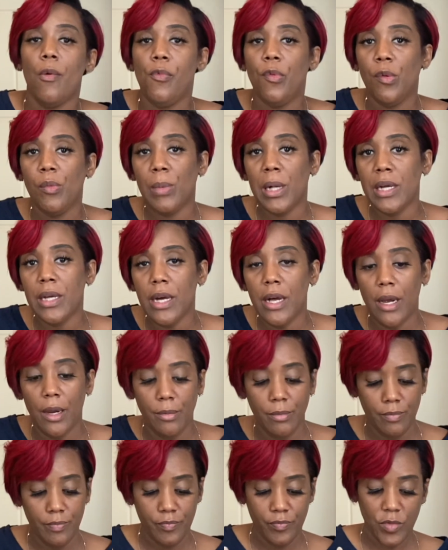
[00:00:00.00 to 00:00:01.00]
But
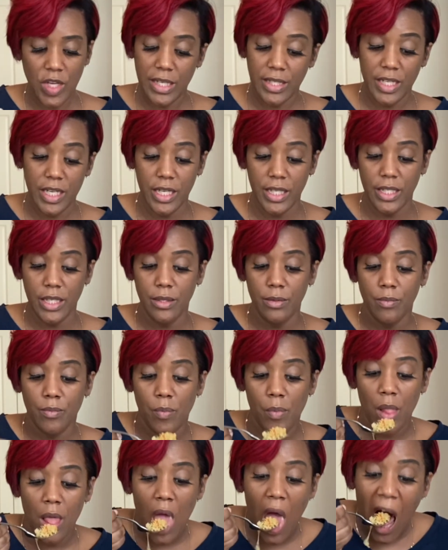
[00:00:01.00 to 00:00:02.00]
yeah, that's easy.
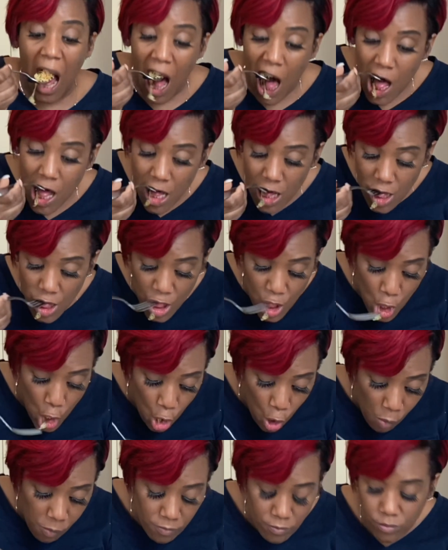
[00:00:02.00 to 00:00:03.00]
And
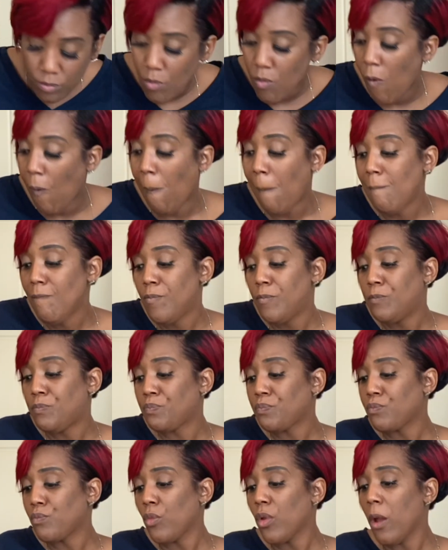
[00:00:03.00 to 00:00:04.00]

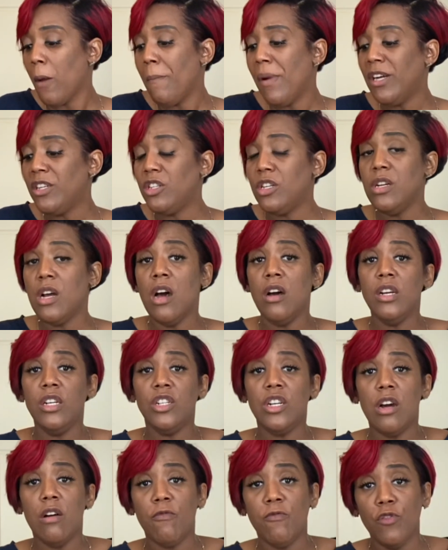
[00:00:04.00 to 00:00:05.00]
make sure y'all eat
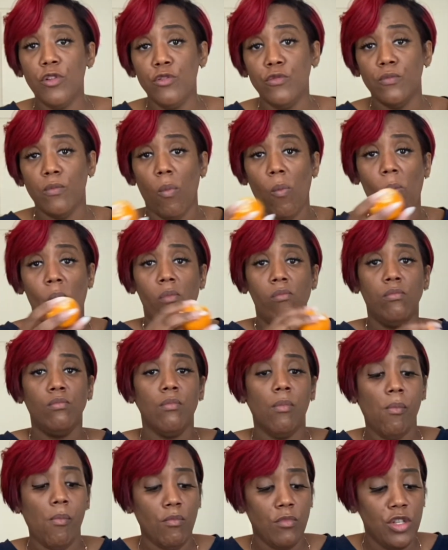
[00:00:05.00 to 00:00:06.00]
y'all
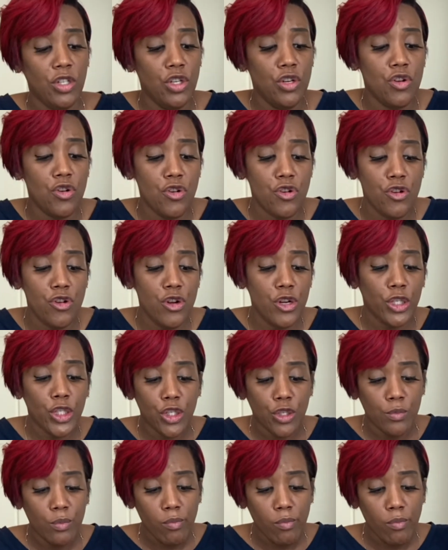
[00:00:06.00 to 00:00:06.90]
fruit. Get your orange.